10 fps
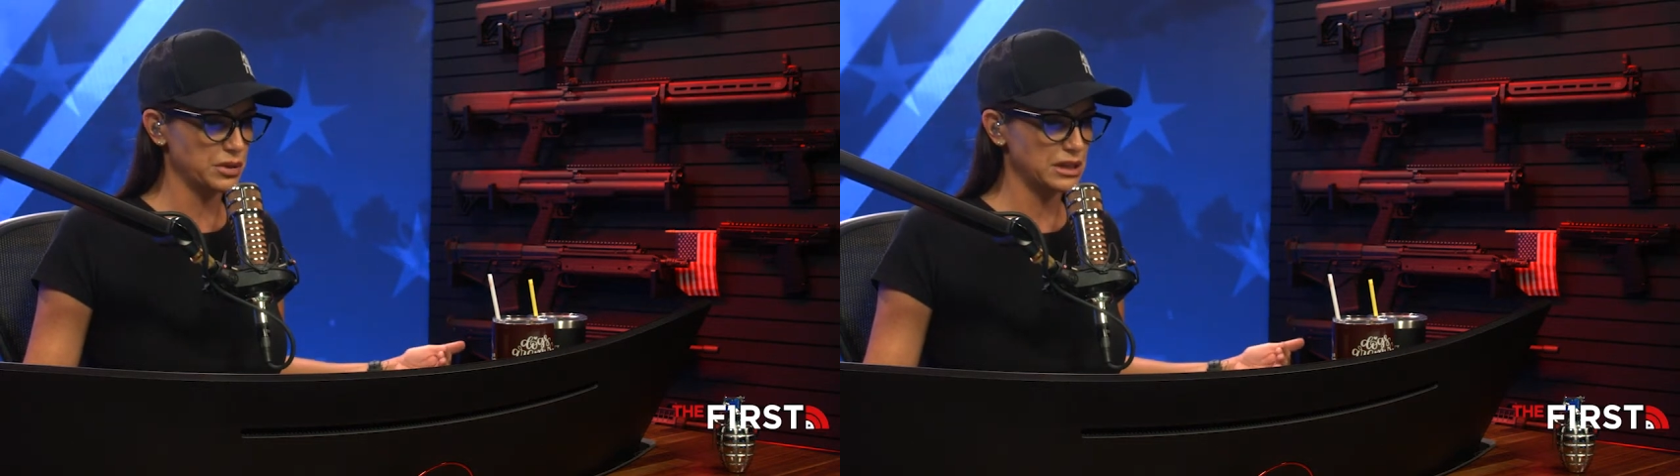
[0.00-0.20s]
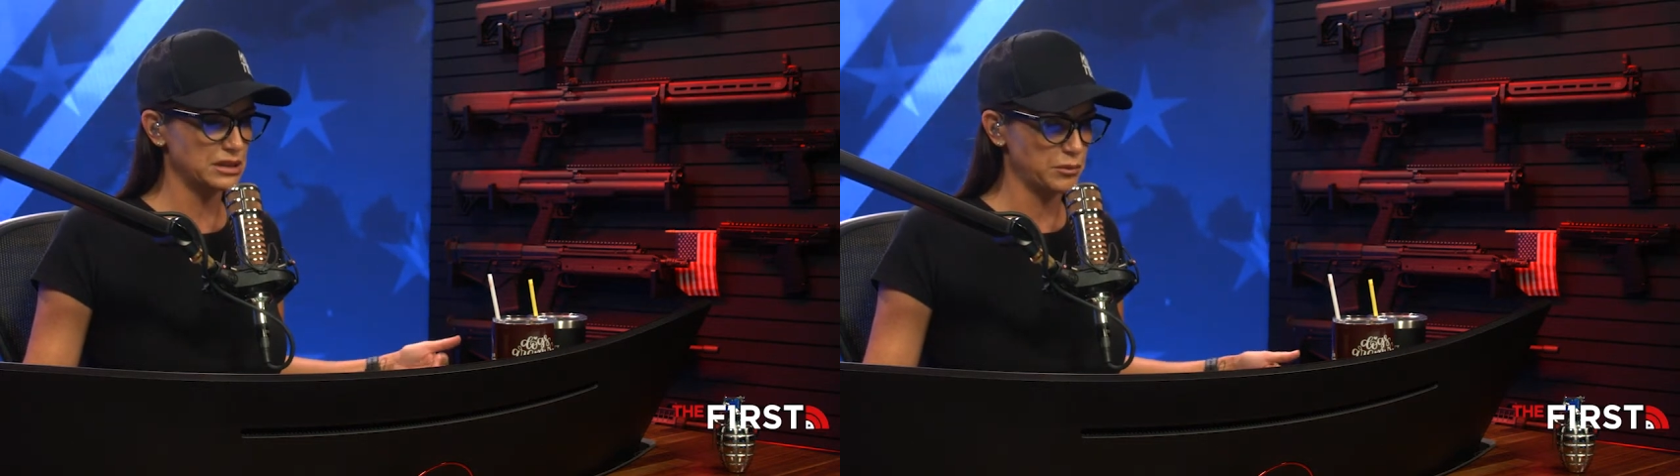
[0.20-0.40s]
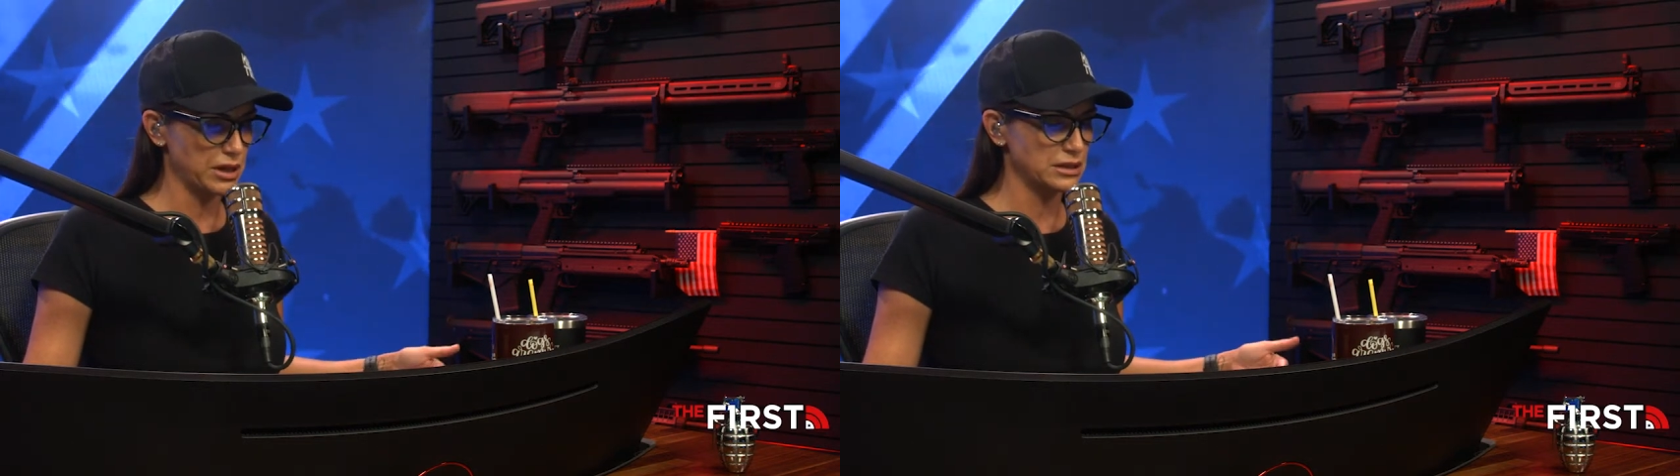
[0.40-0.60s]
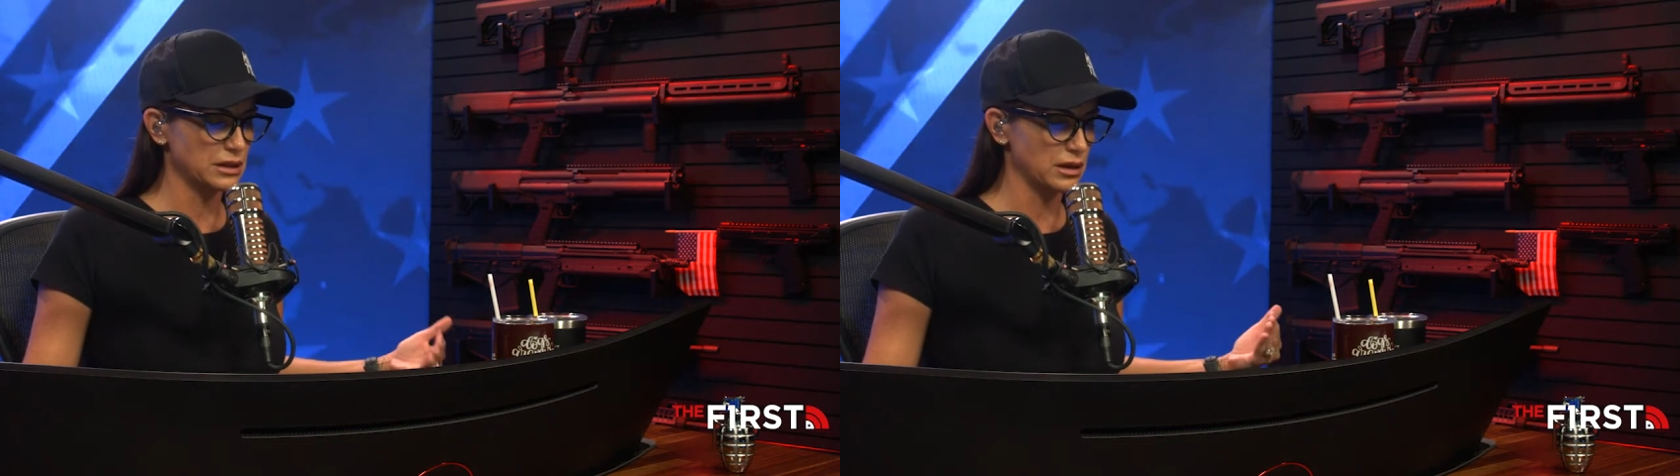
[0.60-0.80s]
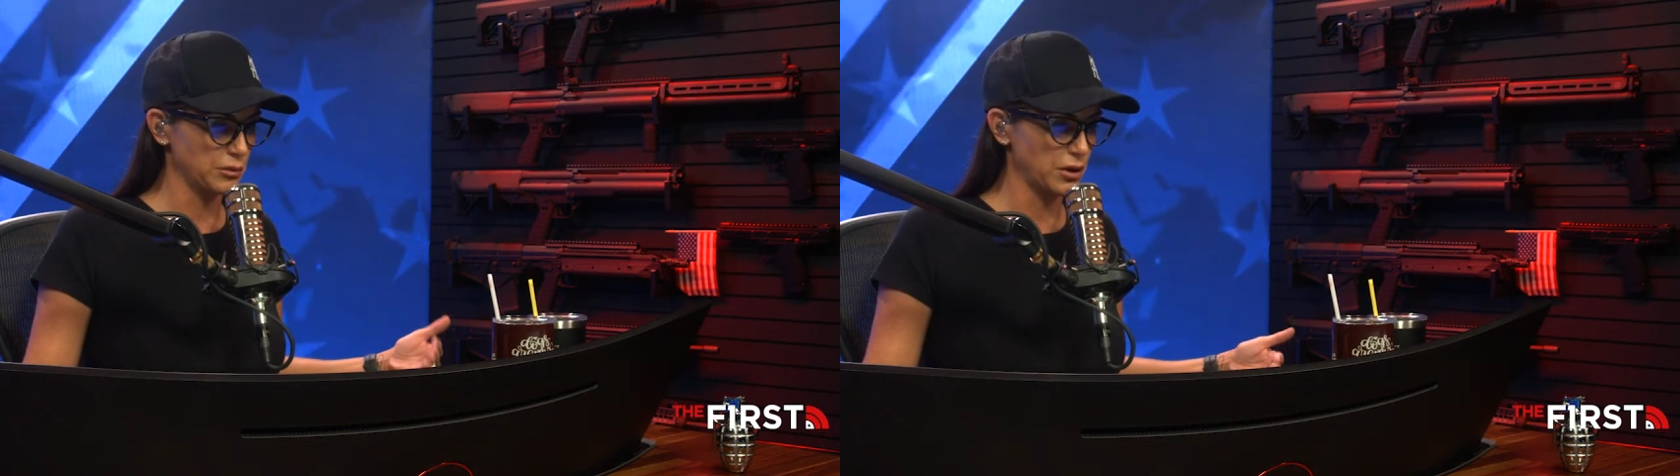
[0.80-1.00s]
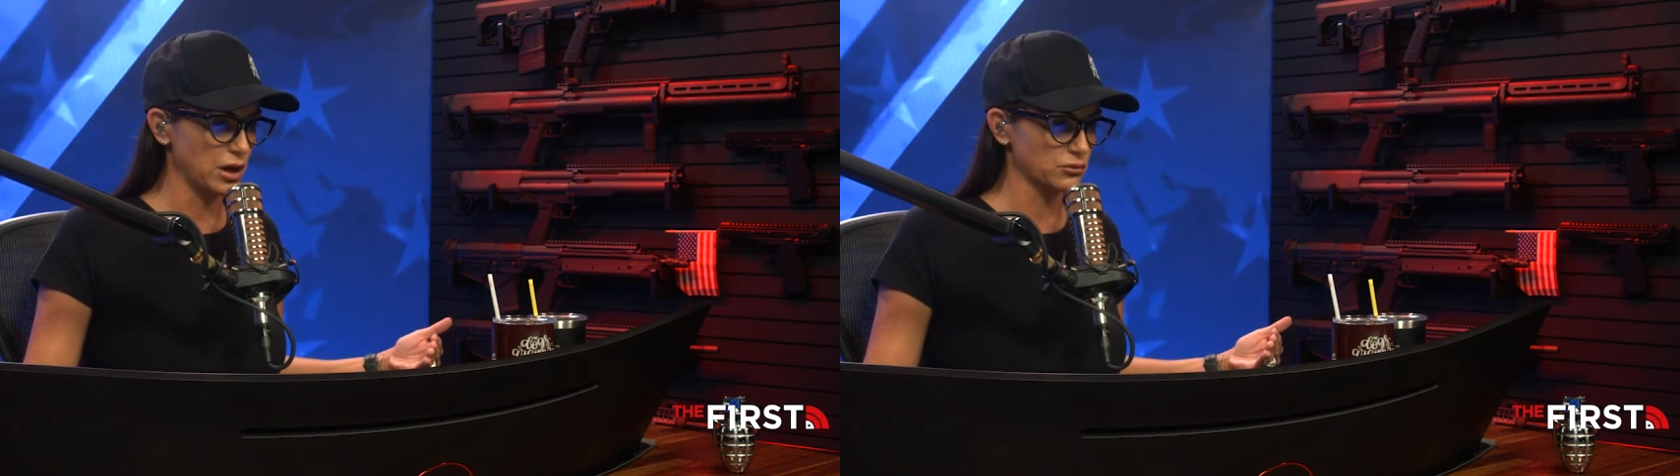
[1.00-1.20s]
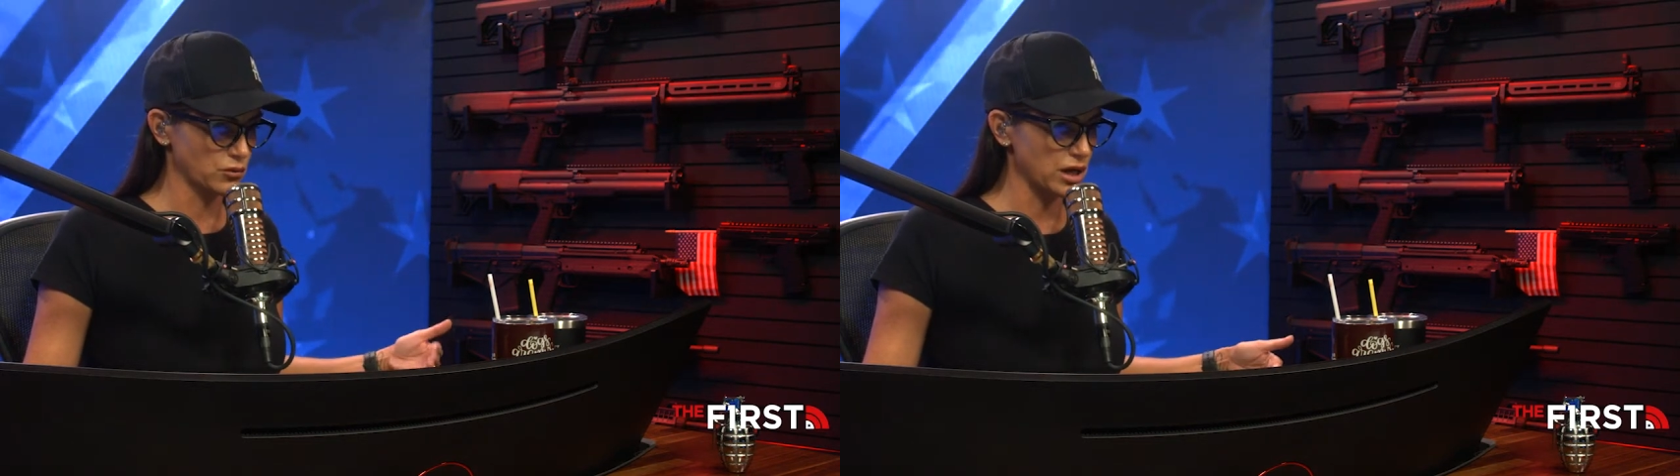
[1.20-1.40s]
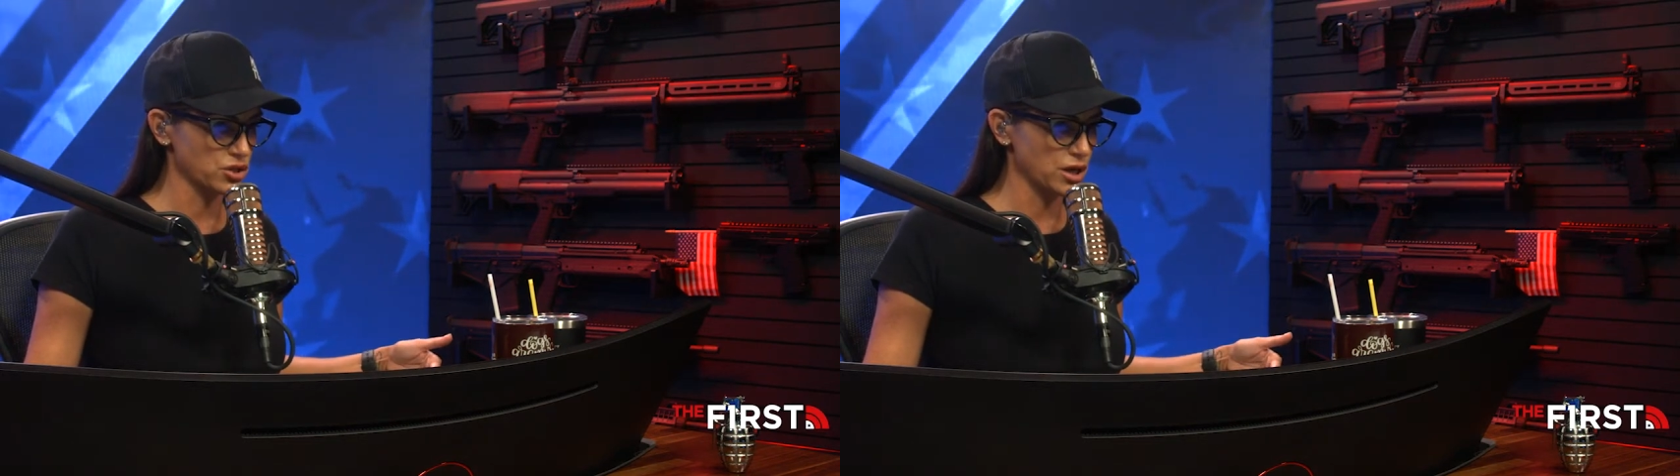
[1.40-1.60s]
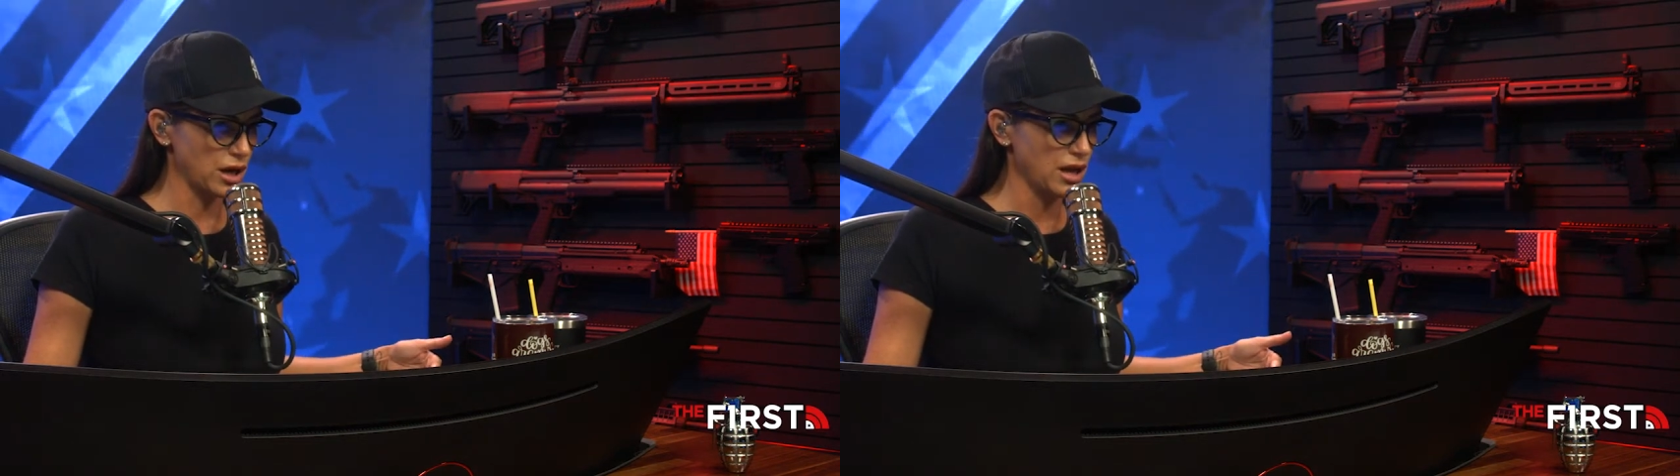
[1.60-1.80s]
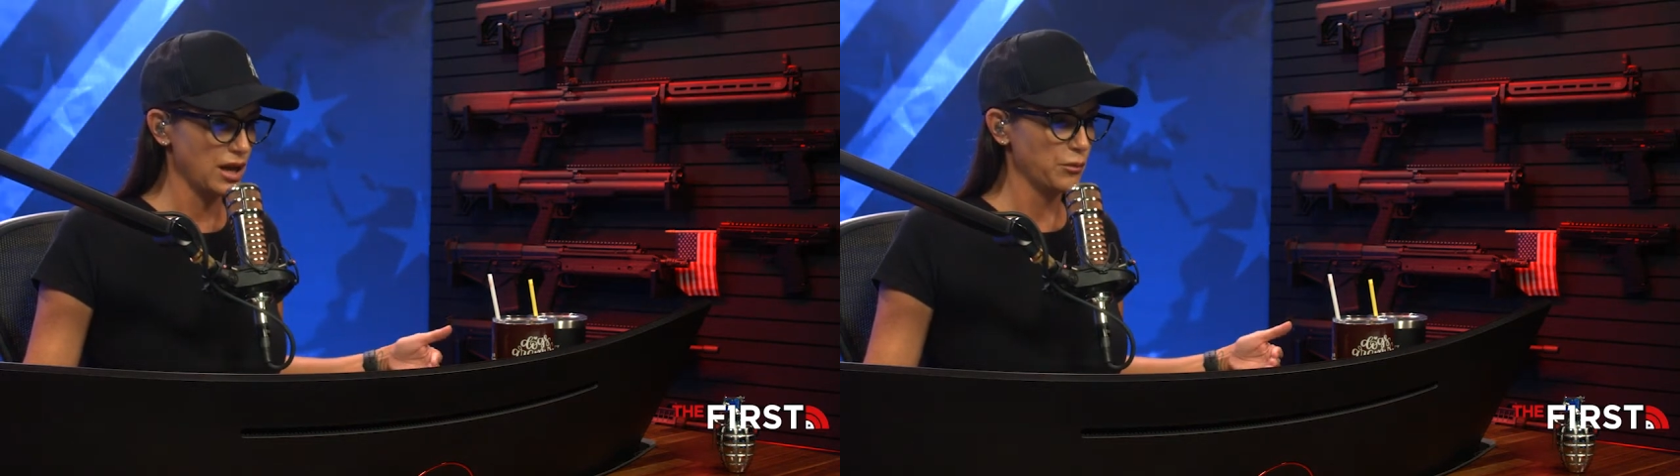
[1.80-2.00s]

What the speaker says: be dependent upon Russia.